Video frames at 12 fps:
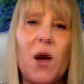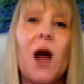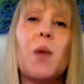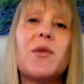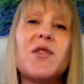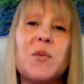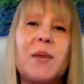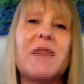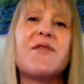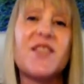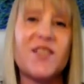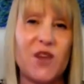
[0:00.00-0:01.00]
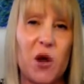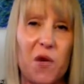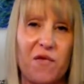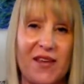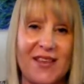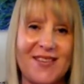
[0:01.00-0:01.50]
I want to be of
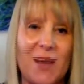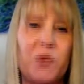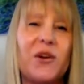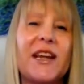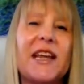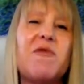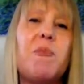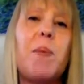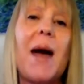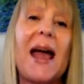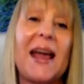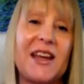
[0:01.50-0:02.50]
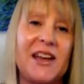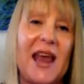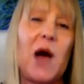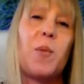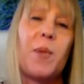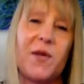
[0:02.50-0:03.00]
service. I want to give back and
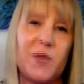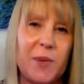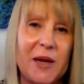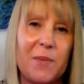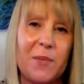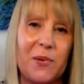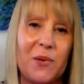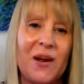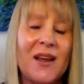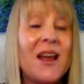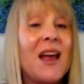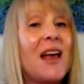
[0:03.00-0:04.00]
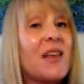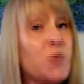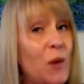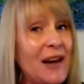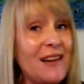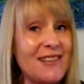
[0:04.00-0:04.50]
help other people as
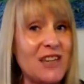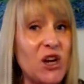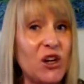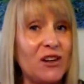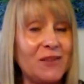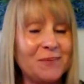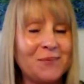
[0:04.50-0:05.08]
well as learn.